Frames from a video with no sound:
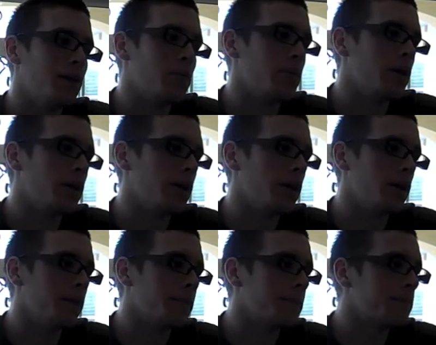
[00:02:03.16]
But,
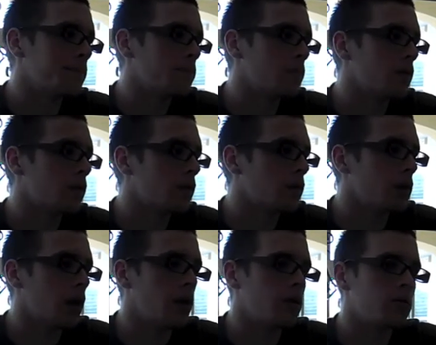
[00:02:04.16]

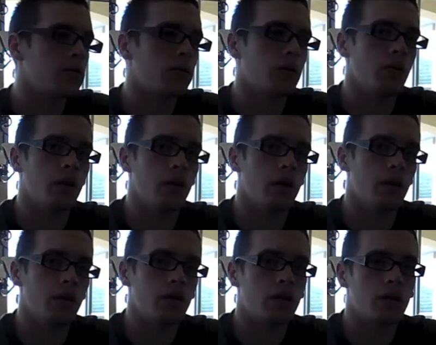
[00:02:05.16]
yeah,
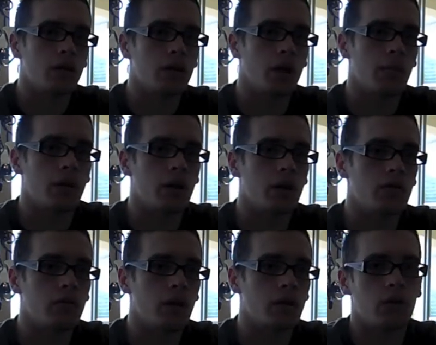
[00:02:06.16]
so, got my
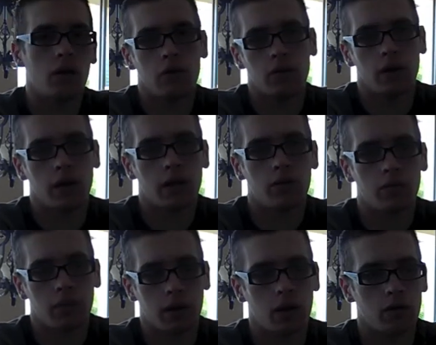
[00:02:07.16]
contract. Oh, and I guess
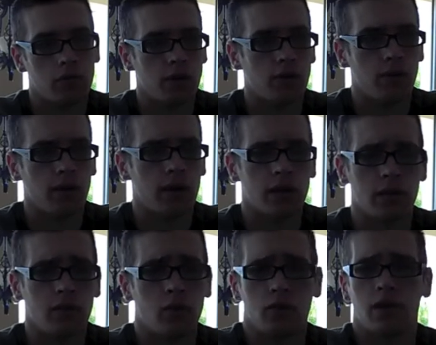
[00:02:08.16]
with my contract, too, I got like a
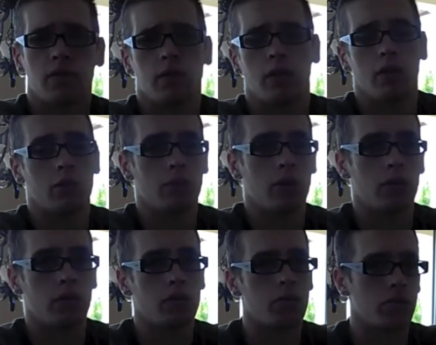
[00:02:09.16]
$2,000
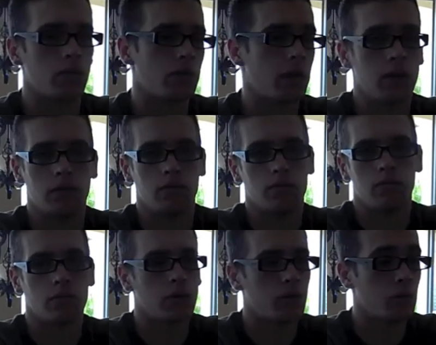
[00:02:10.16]
bonus, which is,
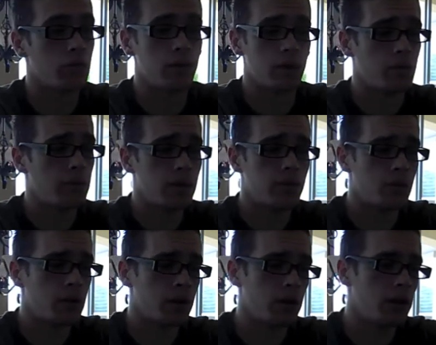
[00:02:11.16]
wasn't
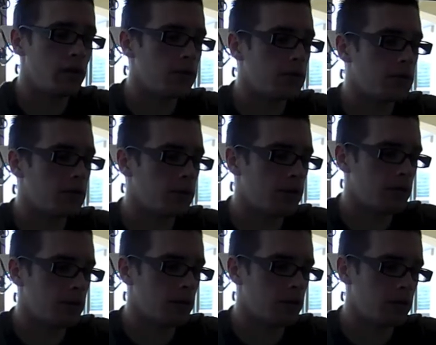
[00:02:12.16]
expecting one at all, so
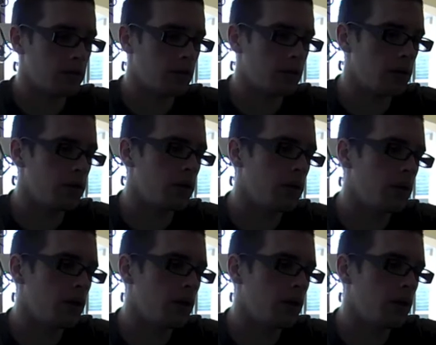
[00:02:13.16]
$2,000 is good.